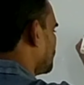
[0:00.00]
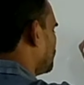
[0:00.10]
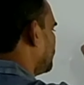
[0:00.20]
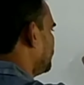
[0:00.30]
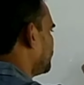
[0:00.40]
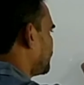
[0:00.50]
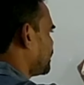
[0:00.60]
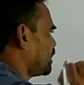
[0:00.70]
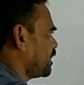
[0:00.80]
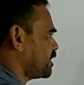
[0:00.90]
or it
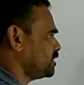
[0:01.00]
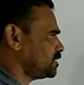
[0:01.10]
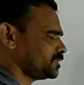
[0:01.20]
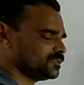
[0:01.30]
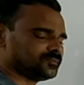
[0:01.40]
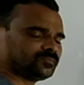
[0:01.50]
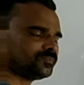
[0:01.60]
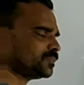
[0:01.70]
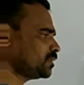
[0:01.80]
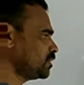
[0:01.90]
catalyzes
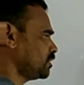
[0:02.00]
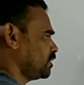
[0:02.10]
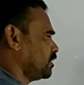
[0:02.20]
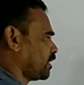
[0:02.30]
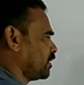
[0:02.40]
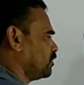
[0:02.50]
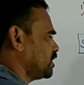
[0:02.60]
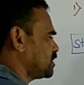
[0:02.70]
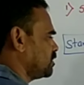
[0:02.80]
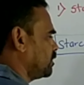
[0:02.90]
a
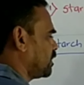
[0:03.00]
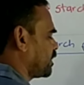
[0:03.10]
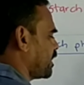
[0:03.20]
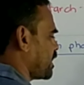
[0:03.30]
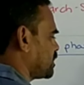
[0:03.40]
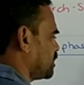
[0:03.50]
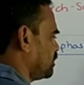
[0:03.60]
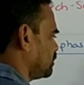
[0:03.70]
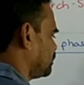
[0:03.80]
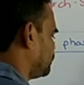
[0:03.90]
reversible
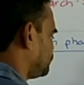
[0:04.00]
reaction,